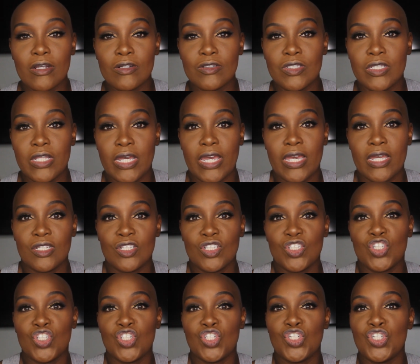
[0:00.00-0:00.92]

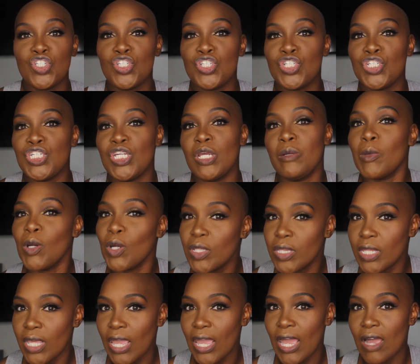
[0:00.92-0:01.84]
that shimmer,
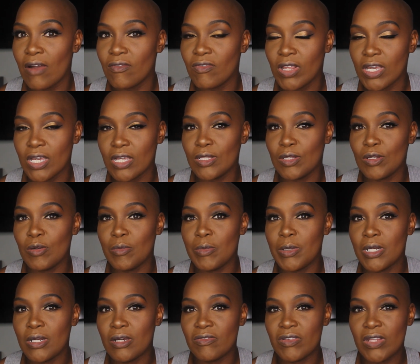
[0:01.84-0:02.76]
that have like a little
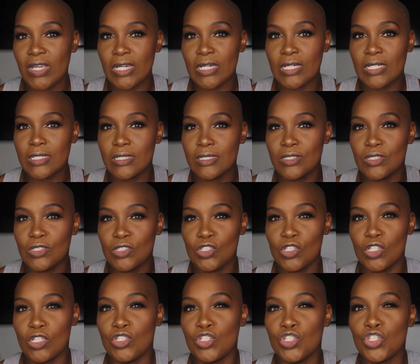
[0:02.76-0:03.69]
bit of like a
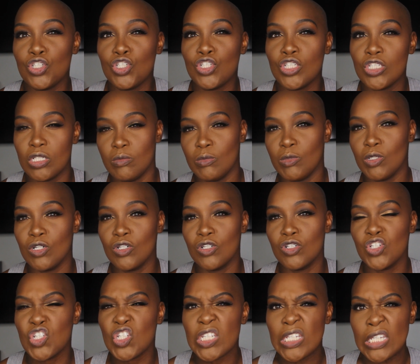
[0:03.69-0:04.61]
shimmer
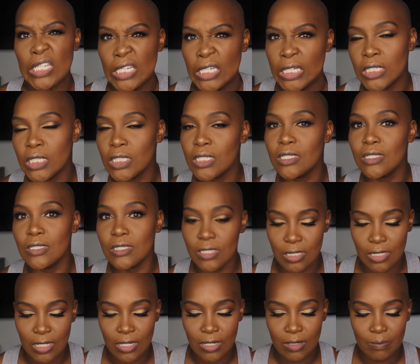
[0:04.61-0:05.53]
sheen to
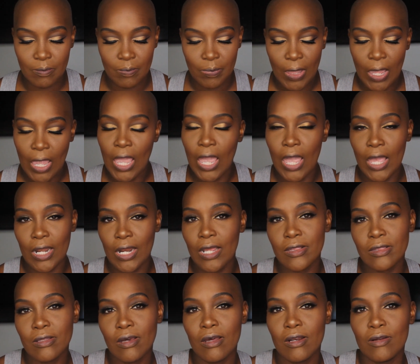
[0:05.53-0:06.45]
them, and
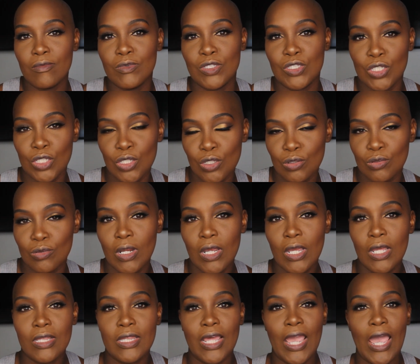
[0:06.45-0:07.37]
I thought it was cute.
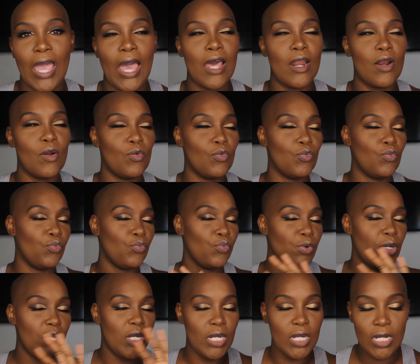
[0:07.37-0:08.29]
They had a
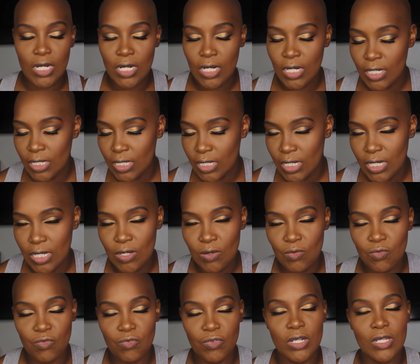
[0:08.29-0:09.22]
really
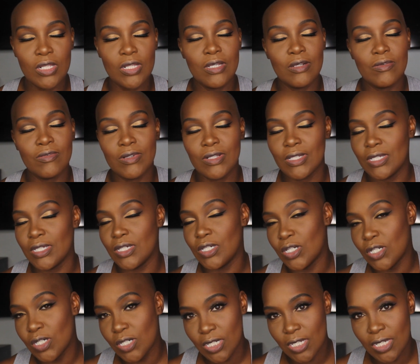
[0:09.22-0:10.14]

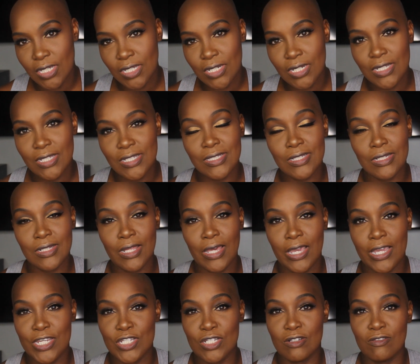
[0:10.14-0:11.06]
good
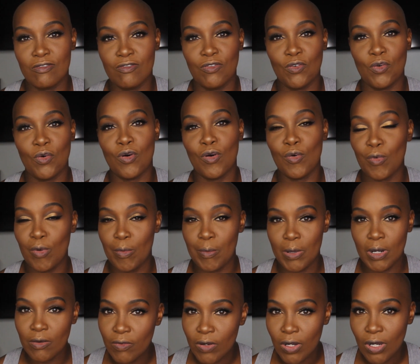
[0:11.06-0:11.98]
selection for
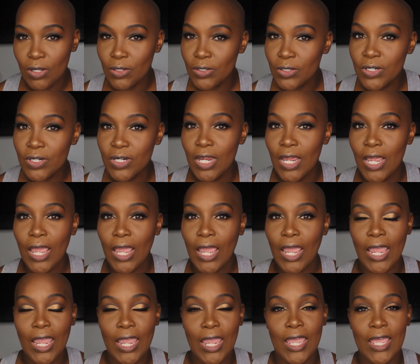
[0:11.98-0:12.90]
women of color,
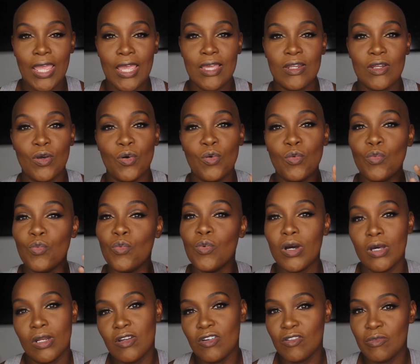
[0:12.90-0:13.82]
and
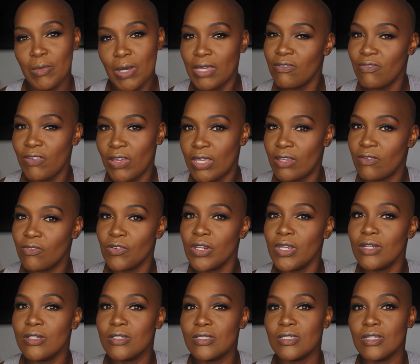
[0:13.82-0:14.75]
one of my
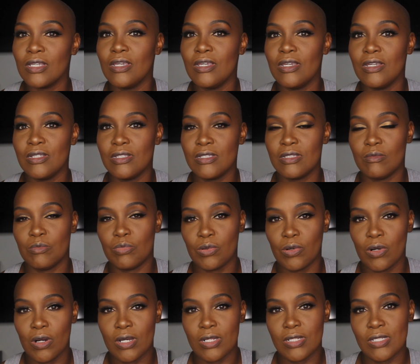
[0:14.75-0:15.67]
favorites is
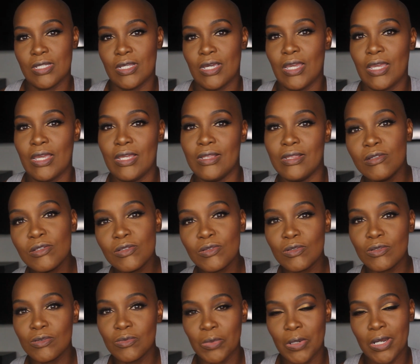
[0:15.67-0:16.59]
Bronzite. This
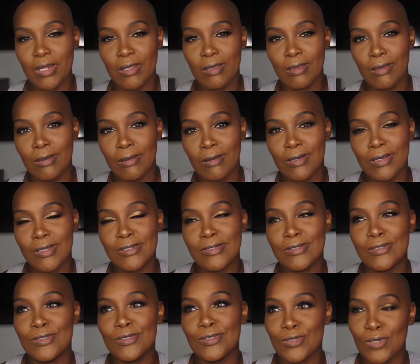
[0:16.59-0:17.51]
one right here is
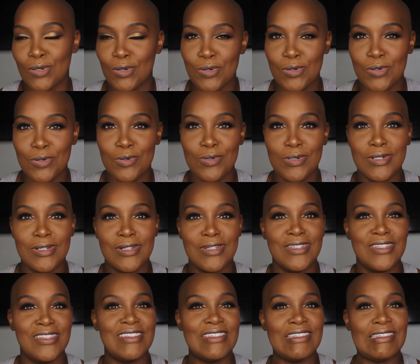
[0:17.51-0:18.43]
so
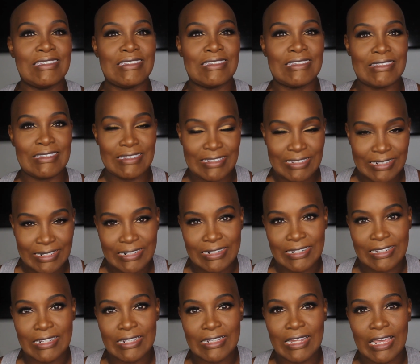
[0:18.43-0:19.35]

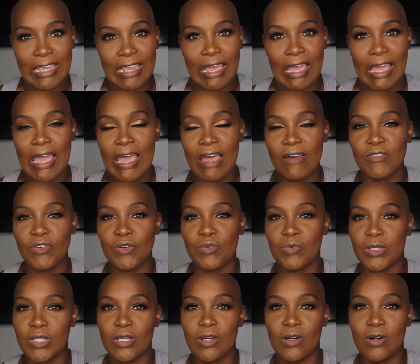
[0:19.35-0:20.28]
stunning. Like, I have a
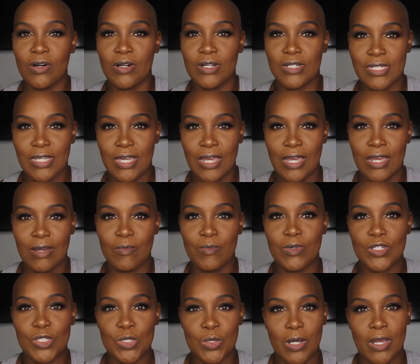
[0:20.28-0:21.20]
really hard time
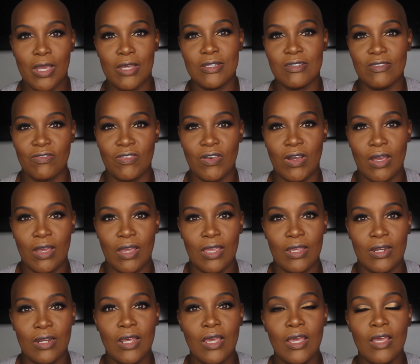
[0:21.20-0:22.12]
with trying to
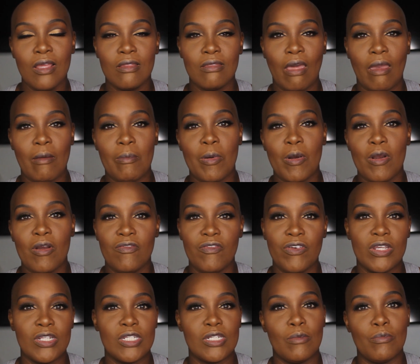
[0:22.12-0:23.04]
find that
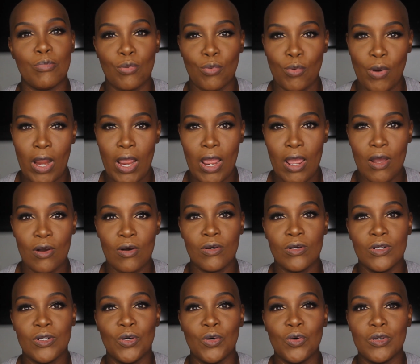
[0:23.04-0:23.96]
perfect
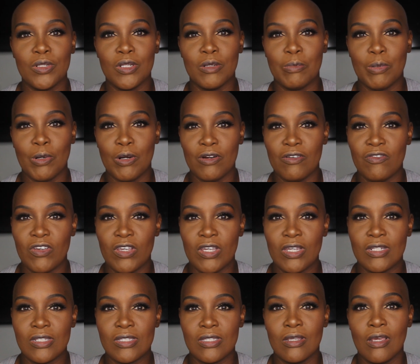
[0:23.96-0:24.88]
brown or the
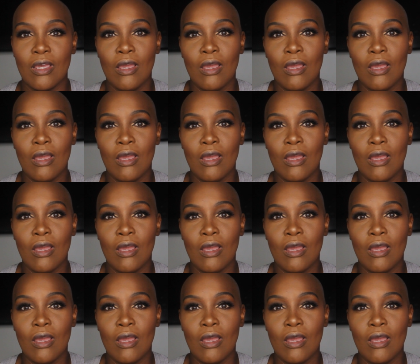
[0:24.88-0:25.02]
perfect